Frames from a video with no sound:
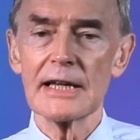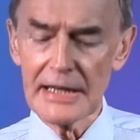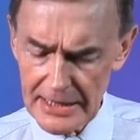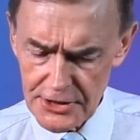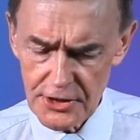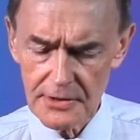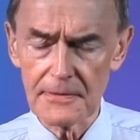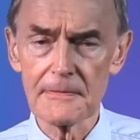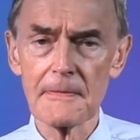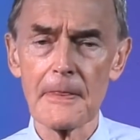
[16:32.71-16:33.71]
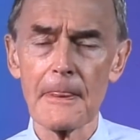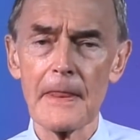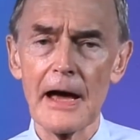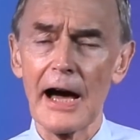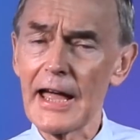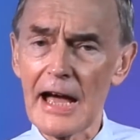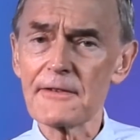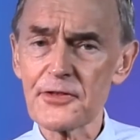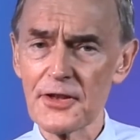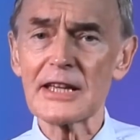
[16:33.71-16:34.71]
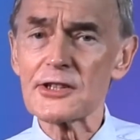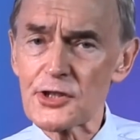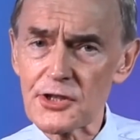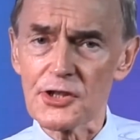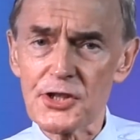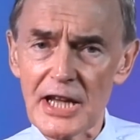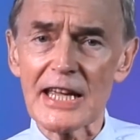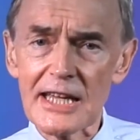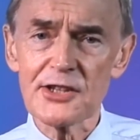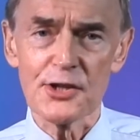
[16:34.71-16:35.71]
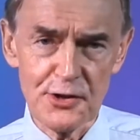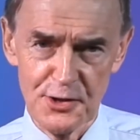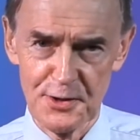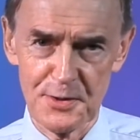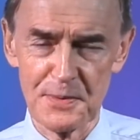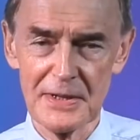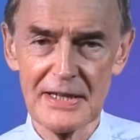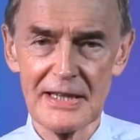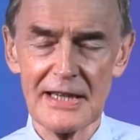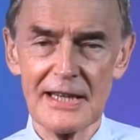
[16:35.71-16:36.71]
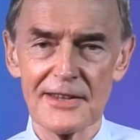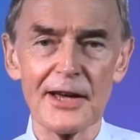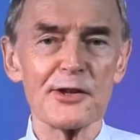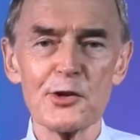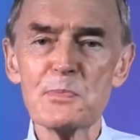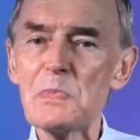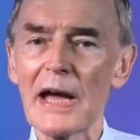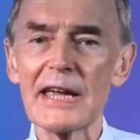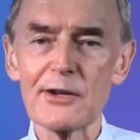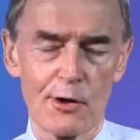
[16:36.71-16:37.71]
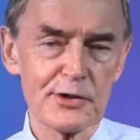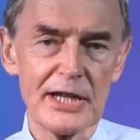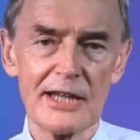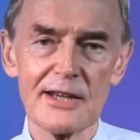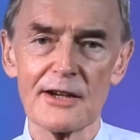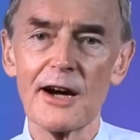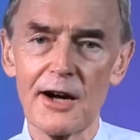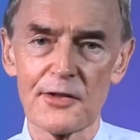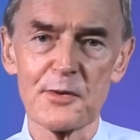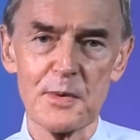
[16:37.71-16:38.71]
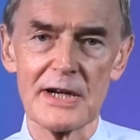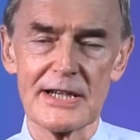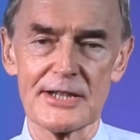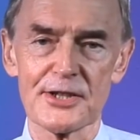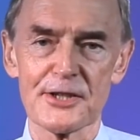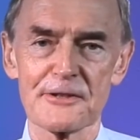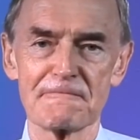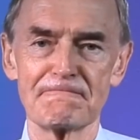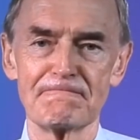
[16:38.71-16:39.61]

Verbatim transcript: listen, I have things to say to you that you may not hear otherwise.